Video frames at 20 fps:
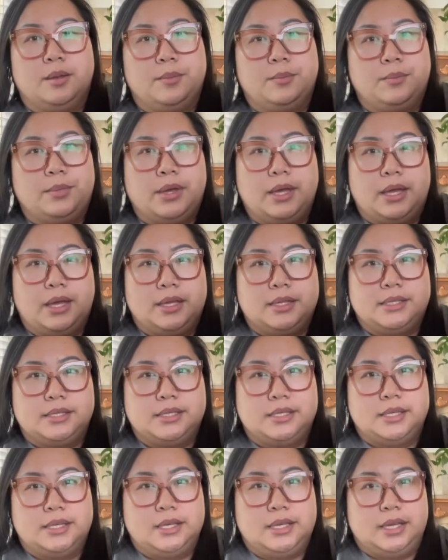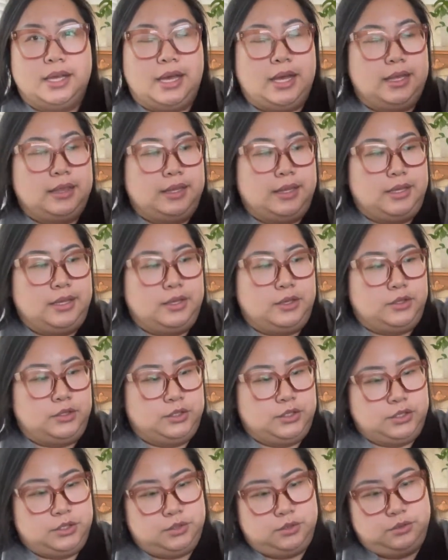but I think it'll
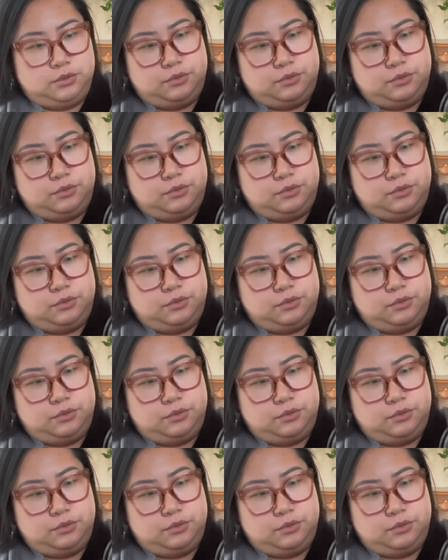do.